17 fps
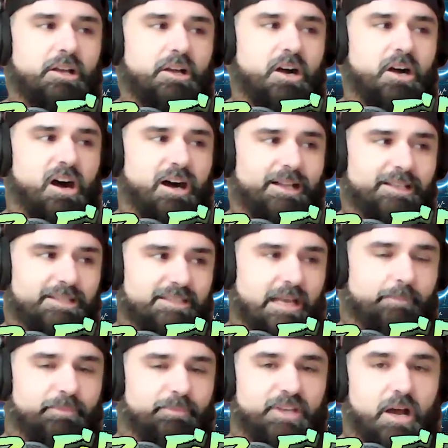
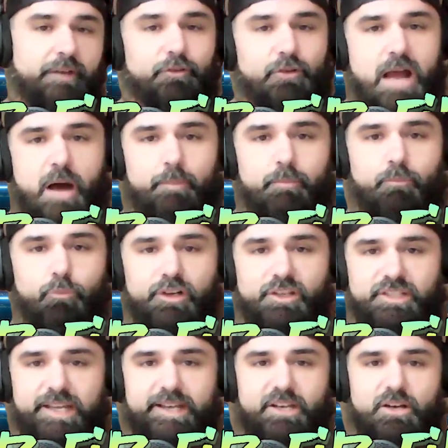concept cover album where
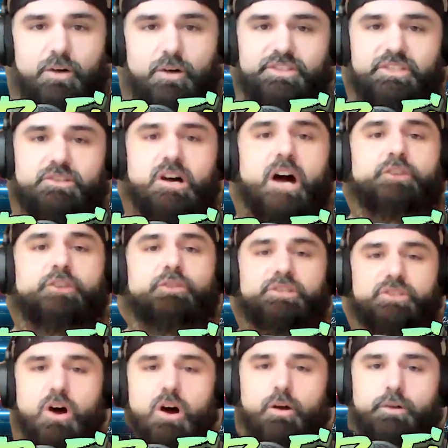you're taking all
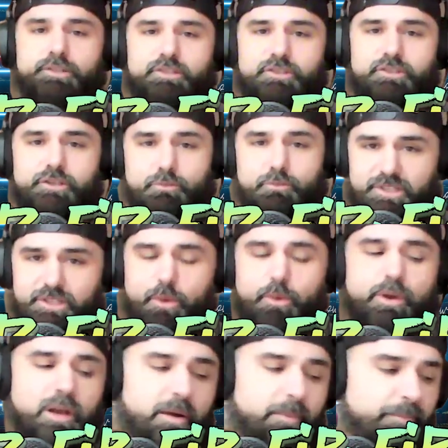Sinatra songs and you're
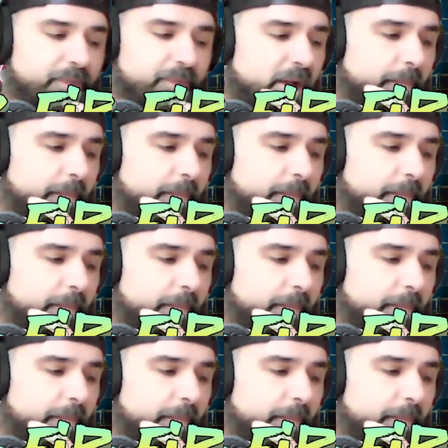redoing them,